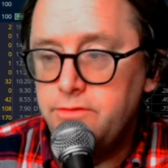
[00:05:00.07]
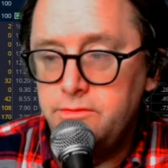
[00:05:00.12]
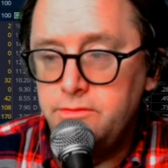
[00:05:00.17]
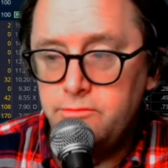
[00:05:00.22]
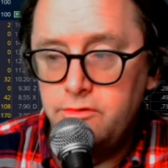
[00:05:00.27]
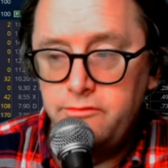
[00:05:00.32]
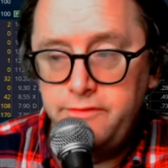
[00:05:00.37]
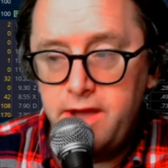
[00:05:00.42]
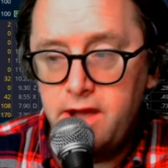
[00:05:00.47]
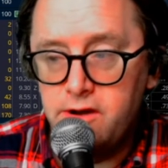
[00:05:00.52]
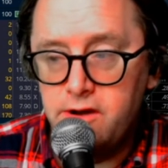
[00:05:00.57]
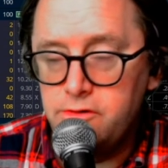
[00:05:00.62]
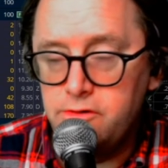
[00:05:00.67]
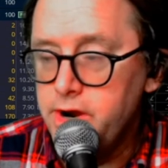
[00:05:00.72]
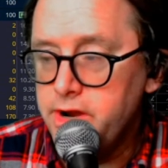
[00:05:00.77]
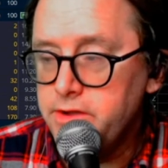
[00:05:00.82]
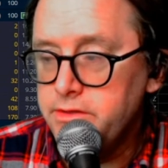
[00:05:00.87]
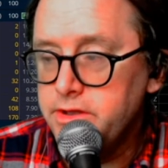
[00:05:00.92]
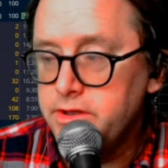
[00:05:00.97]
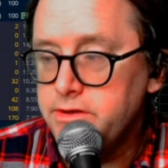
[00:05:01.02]
we move down
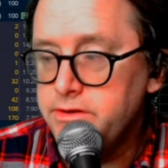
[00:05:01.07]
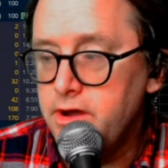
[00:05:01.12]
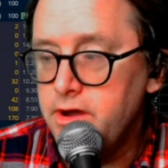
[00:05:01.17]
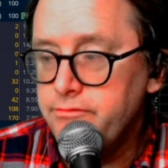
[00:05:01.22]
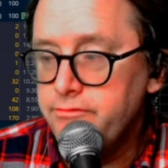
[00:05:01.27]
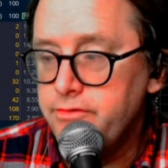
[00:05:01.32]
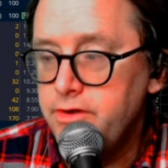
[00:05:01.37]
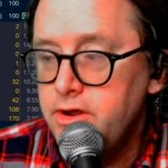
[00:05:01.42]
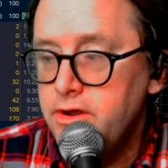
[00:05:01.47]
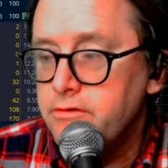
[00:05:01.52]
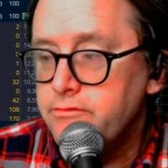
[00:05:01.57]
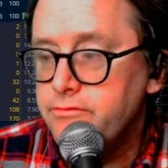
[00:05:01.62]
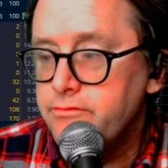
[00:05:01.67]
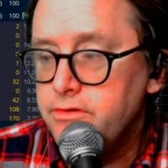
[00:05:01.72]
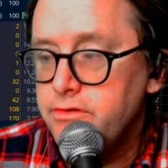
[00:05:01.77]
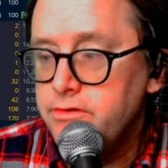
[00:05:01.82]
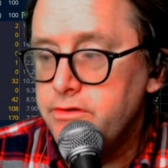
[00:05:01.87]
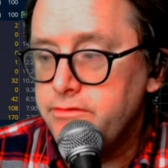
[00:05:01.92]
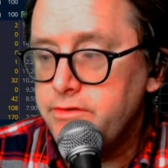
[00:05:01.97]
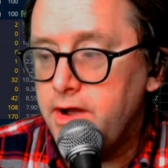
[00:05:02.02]
quickly enough
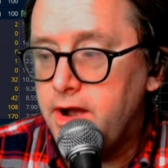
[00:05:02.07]
for this